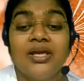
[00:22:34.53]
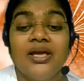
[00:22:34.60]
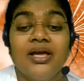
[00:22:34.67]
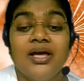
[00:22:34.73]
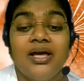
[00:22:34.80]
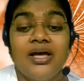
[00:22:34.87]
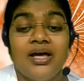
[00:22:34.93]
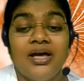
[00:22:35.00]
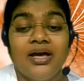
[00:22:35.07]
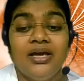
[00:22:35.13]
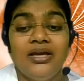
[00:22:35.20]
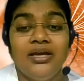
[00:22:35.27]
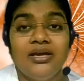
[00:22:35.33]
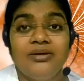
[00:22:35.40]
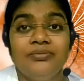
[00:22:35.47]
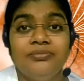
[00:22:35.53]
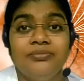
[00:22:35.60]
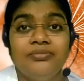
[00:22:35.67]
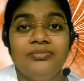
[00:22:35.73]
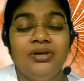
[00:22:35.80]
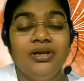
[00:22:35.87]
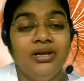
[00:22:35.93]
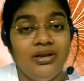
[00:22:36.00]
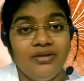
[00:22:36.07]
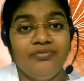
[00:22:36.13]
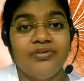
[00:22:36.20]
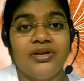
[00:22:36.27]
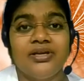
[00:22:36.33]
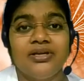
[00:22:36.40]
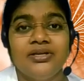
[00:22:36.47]
I am
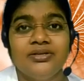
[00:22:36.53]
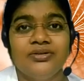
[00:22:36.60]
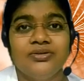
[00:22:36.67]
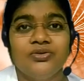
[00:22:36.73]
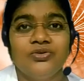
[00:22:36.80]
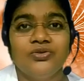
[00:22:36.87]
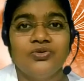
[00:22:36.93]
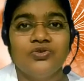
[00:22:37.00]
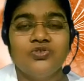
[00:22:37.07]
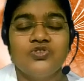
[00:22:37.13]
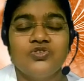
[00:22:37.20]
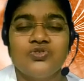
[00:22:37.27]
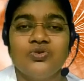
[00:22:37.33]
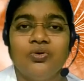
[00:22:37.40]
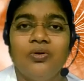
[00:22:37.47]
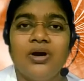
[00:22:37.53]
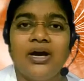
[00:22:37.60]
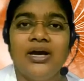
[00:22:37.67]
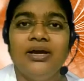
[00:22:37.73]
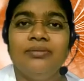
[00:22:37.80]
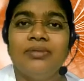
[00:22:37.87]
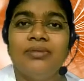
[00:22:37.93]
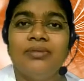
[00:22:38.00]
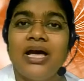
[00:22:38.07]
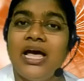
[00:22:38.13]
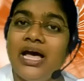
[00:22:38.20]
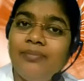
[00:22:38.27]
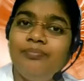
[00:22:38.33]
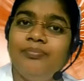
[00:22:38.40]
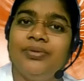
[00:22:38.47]
living, so I am
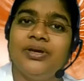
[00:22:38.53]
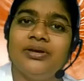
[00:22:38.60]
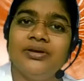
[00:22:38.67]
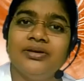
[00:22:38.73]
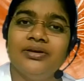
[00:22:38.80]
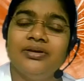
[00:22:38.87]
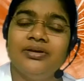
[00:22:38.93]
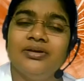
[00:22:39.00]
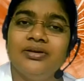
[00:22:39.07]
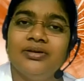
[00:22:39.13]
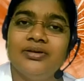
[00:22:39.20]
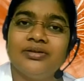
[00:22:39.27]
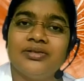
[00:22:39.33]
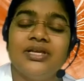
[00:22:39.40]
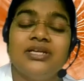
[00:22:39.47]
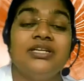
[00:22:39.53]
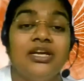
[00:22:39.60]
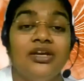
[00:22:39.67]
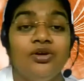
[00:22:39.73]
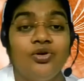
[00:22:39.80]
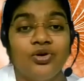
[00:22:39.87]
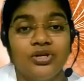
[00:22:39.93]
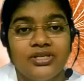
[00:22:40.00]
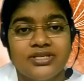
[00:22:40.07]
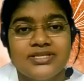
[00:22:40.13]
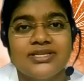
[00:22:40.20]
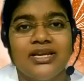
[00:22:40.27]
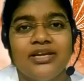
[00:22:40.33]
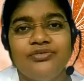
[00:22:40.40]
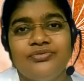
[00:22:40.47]
happy that I got this
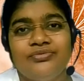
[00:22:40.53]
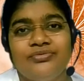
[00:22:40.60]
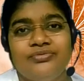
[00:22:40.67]
life.